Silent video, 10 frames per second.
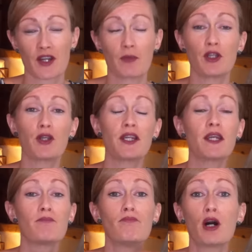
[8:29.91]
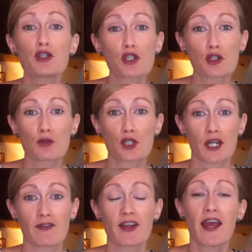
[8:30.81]
And when you get the emotional
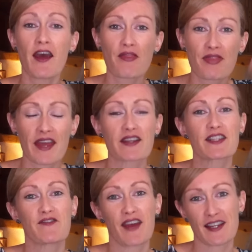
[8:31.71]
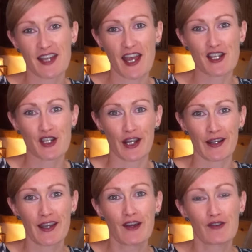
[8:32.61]
shift, that is the
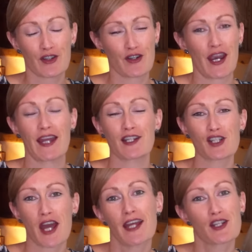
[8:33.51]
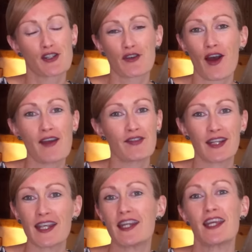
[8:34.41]
foundation for creating change in your life in
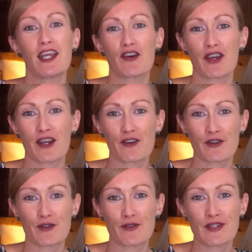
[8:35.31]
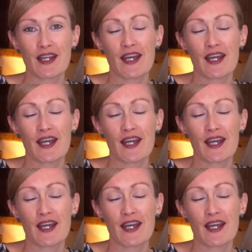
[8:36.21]
any area at all.